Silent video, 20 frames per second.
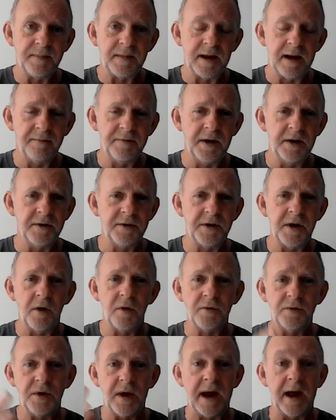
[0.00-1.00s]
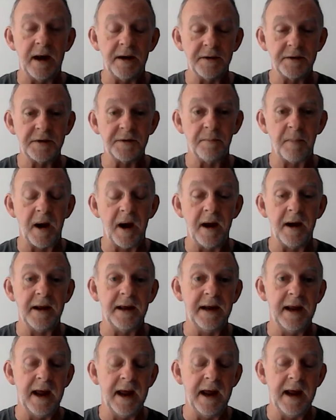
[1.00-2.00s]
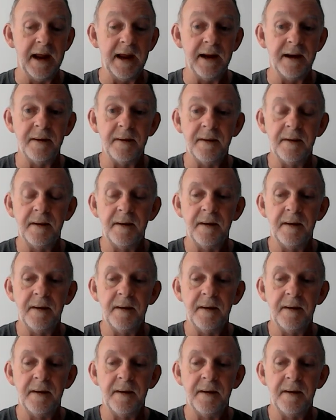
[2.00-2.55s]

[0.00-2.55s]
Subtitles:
I've done told you how to spot a gang.